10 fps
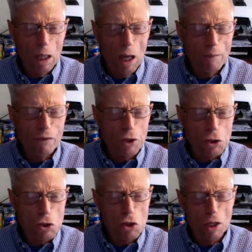
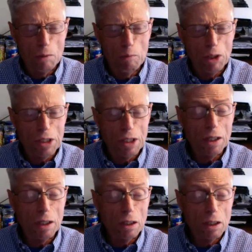obvious and
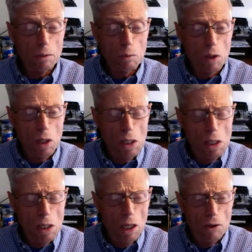mundane.
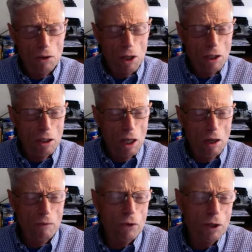I think in
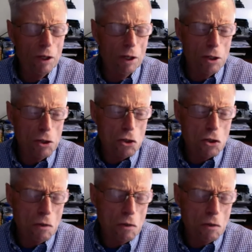every case,